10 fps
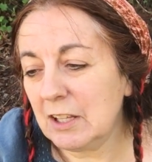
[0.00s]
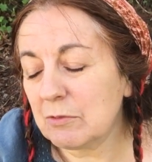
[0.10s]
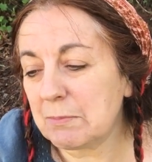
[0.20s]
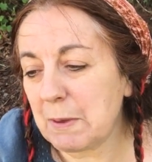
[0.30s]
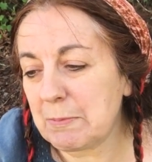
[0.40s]

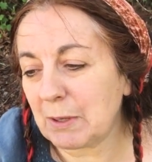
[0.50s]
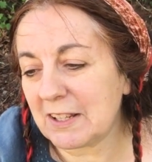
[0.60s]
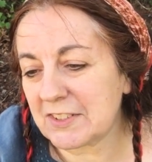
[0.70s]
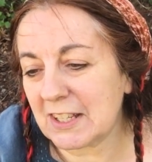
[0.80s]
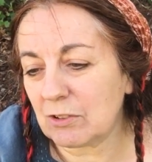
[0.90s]
with people
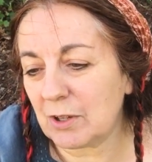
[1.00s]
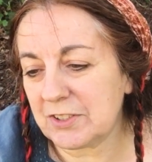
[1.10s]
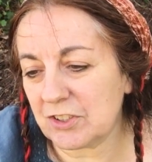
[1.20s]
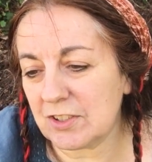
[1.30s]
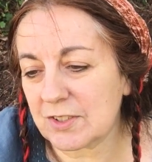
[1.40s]
asking
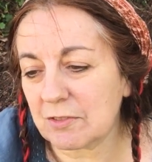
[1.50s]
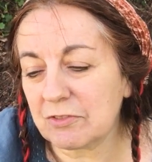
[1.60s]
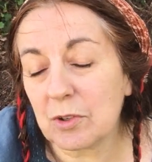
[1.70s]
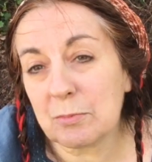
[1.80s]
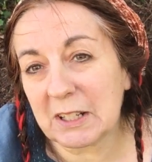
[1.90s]
questions or
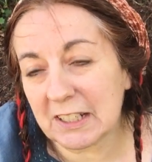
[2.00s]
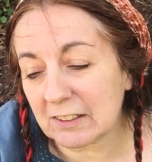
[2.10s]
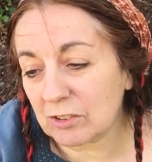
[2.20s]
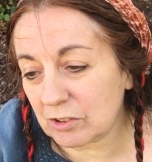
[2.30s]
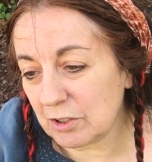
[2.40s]
forming
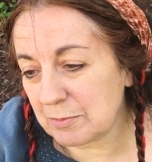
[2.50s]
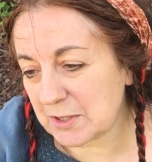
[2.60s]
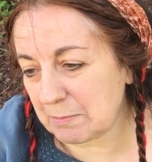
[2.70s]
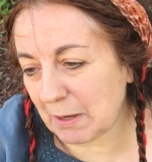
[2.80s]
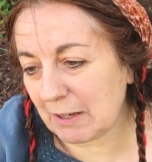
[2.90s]
little groups
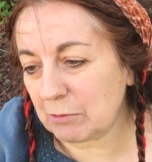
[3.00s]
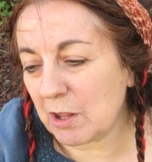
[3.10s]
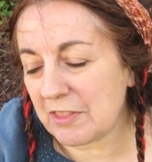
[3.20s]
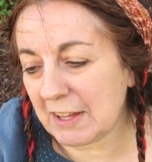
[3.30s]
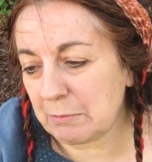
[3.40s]
to plan what
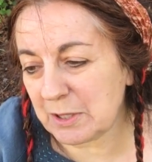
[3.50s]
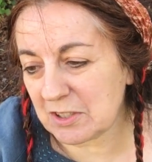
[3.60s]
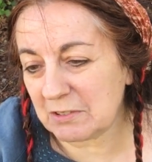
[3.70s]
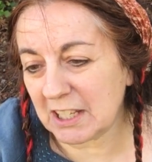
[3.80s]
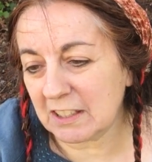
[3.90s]
they'll be
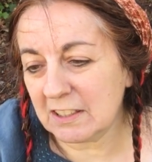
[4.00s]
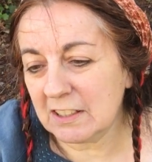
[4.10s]
doing.